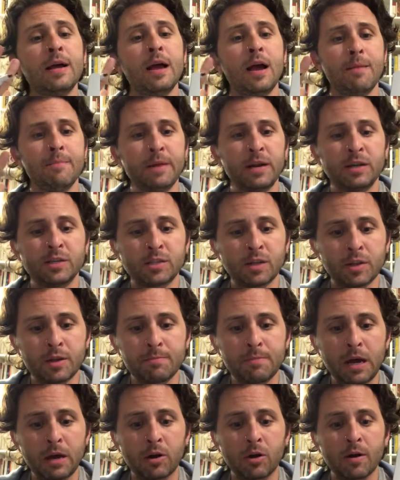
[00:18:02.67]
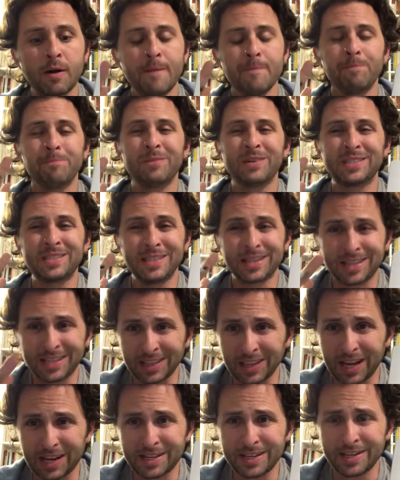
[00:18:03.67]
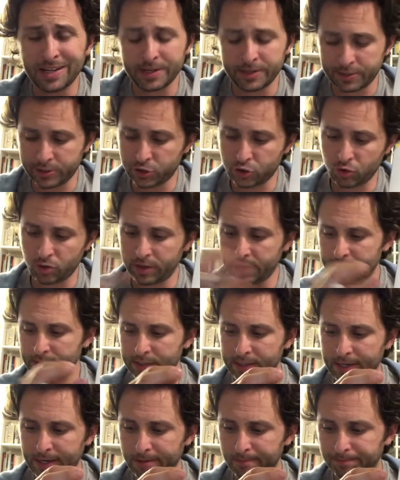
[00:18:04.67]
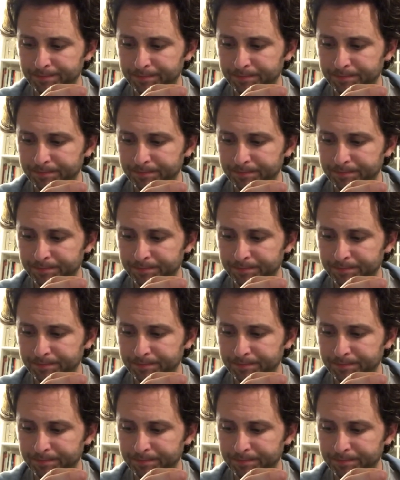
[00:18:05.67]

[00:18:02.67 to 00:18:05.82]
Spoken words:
made into something better, but is neglected and destroyed instead.